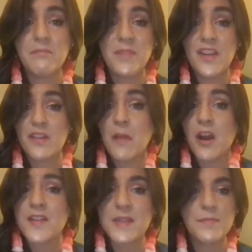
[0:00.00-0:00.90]
Beyond
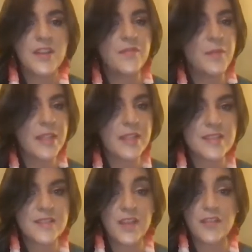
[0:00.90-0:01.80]
Mars and beyond
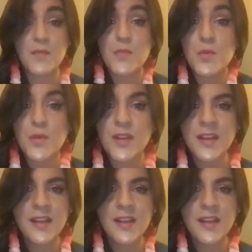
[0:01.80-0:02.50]
Venus, beyond the moon,